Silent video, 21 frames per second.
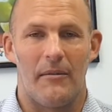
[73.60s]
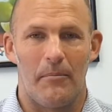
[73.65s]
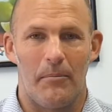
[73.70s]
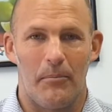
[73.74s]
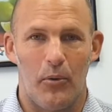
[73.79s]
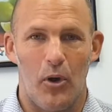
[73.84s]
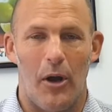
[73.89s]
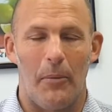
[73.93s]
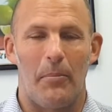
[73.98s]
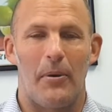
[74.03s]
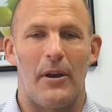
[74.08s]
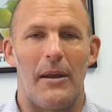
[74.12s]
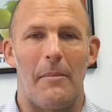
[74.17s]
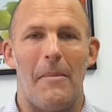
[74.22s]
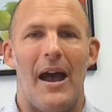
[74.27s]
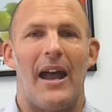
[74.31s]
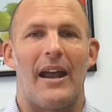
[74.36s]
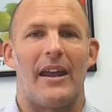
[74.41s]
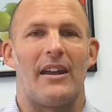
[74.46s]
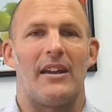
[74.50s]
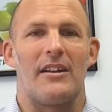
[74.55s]
property
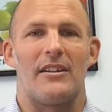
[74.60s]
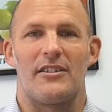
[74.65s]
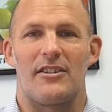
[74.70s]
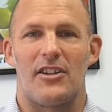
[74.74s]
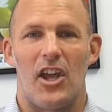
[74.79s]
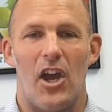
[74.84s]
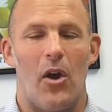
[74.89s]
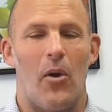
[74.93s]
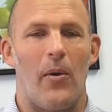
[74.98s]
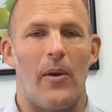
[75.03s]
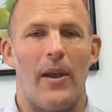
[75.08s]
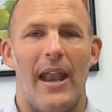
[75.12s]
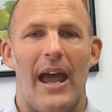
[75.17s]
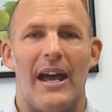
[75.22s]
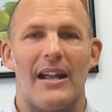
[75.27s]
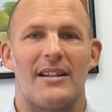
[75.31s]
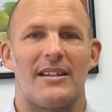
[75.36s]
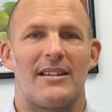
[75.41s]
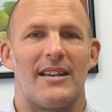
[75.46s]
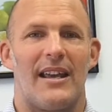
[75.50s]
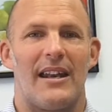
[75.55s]
market is going
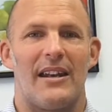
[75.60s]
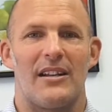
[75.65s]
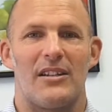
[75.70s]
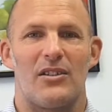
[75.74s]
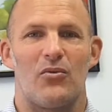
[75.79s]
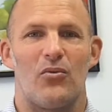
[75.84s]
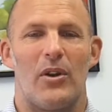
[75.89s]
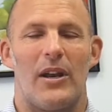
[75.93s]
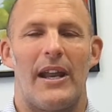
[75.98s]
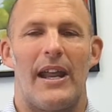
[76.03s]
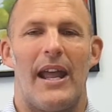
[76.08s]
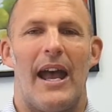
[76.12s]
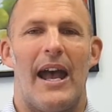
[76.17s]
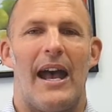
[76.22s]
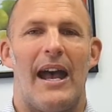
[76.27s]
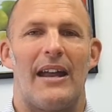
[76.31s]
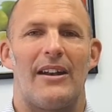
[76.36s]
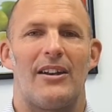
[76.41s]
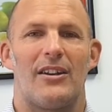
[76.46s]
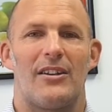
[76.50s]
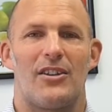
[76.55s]
nuts and it's really
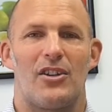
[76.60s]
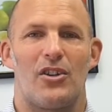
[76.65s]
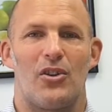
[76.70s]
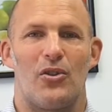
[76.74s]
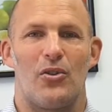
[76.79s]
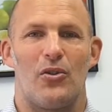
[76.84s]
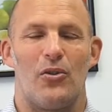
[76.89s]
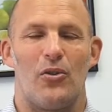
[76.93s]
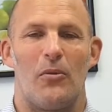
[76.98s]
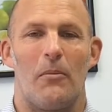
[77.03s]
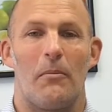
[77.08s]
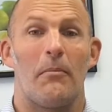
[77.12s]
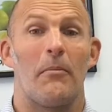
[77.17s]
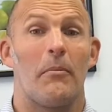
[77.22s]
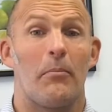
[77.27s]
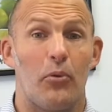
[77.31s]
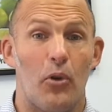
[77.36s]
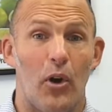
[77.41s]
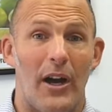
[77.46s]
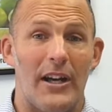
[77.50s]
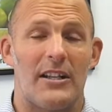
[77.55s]
hard to
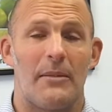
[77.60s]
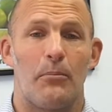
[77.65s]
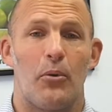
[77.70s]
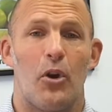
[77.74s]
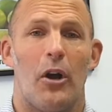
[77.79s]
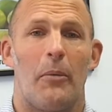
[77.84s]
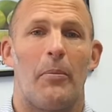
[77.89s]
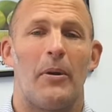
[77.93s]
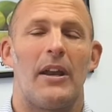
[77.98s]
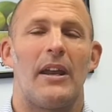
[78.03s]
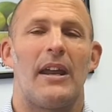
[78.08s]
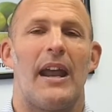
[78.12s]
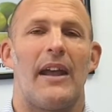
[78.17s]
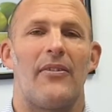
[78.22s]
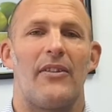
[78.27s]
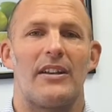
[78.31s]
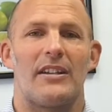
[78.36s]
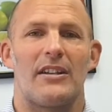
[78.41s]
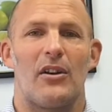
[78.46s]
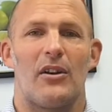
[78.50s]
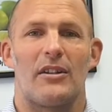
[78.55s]
price a property and
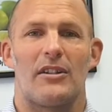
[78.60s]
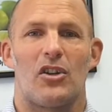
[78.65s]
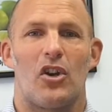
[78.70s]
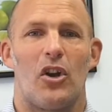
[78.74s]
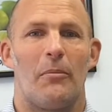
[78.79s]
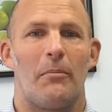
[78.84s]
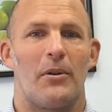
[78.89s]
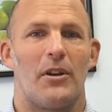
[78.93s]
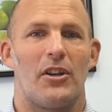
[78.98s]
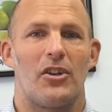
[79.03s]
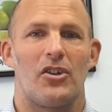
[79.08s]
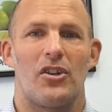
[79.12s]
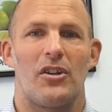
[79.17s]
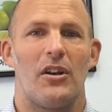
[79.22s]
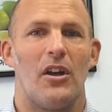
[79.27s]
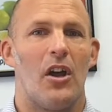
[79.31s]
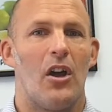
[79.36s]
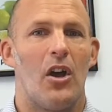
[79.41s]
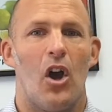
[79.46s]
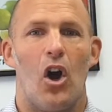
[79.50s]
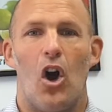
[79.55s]
there's lots of competition,
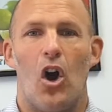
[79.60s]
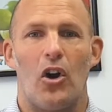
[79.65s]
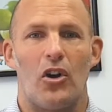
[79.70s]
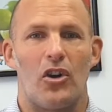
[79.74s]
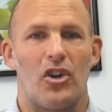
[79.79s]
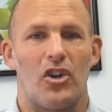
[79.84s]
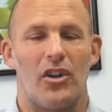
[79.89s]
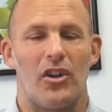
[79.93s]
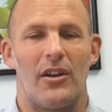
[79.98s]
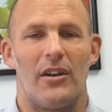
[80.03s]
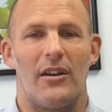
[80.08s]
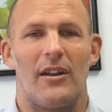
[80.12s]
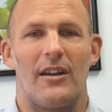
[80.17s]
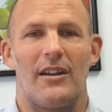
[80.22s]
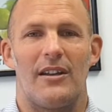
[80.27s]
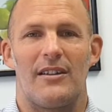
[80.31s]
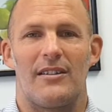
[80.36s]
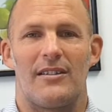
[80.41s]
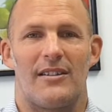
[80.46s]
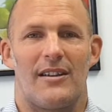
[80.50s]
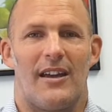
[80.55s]
auction
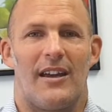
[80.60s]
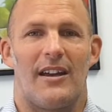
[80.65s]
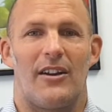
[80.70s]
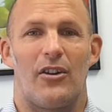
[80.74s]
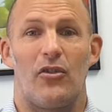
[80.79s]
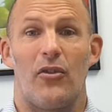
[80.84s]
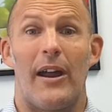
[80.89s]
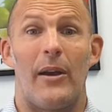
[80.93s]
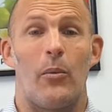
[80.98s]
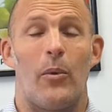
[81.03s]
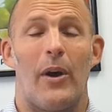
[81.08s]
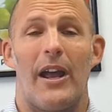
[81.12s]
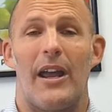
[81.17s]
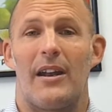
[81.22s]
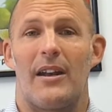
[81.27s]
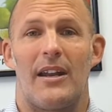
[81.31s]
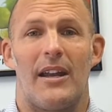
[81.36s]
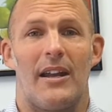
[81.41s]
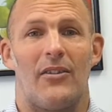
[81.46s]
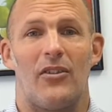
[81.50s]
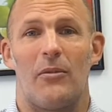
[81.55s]
is a great way
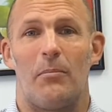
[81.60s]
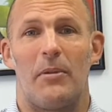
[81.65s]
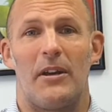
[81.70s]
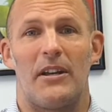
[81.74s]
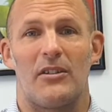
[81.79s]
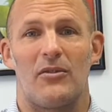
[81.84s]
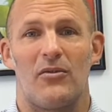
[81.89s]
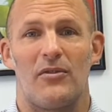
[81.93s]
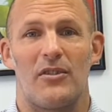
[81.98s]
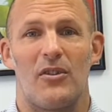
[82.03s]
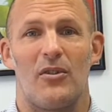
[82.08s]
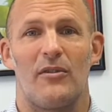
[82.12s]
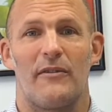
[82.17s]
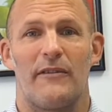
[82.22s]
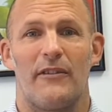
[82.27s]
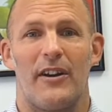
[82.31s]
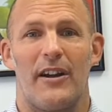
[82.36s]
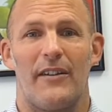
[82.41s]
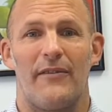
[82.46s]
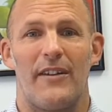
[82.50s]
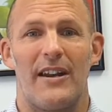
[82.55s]
to get the best result
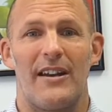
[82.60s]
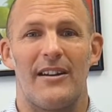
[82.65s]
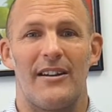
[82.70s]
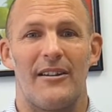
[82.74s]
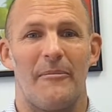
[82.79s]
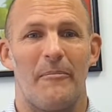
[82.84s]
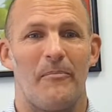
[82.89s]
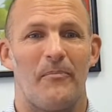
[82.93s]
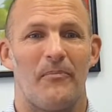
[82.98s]
for our vendor.